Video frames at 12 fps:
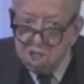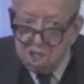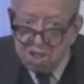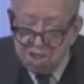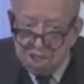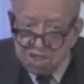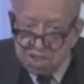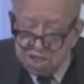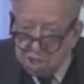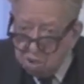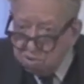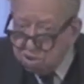And that's
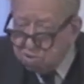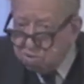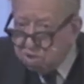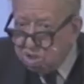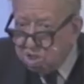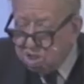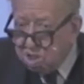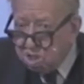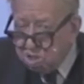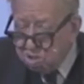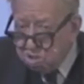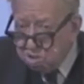the only
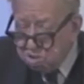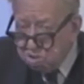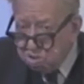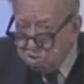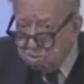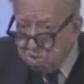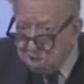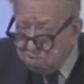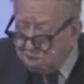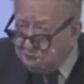right way